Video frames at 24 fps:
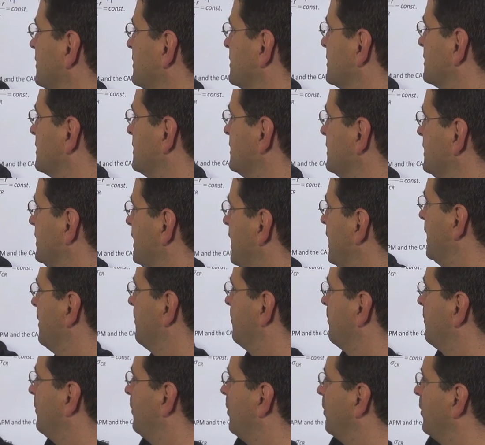
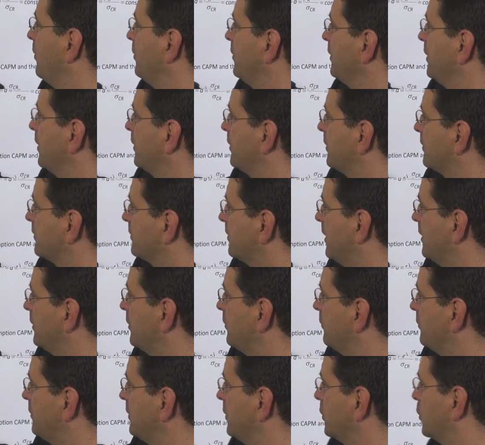CM on the other side
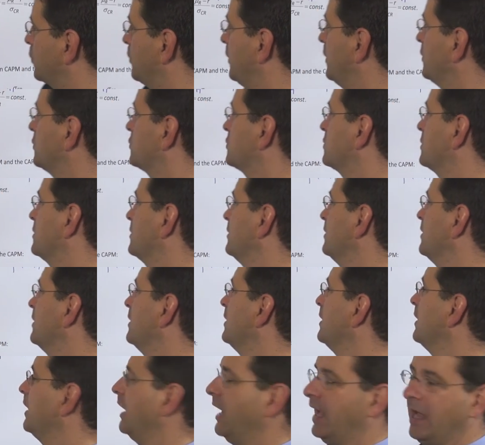of the equation
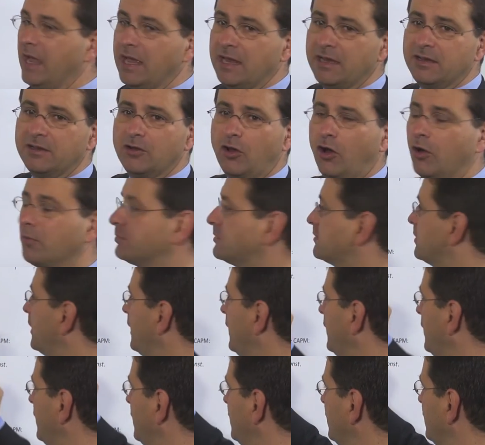and
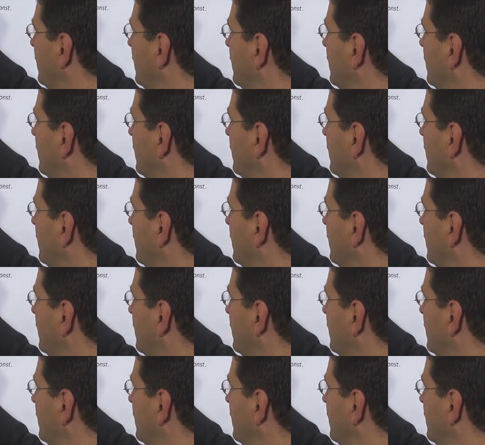obtain